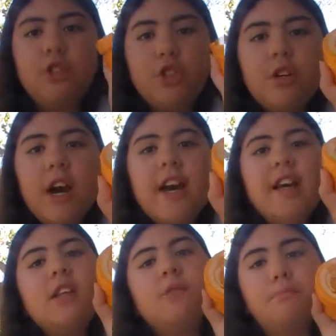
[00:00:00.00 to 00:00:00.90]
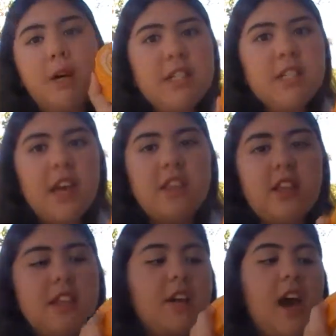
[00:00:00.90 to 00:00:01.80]
you guys must get
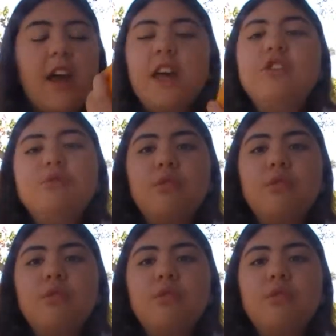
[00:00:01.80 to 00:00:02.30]
this. I kid you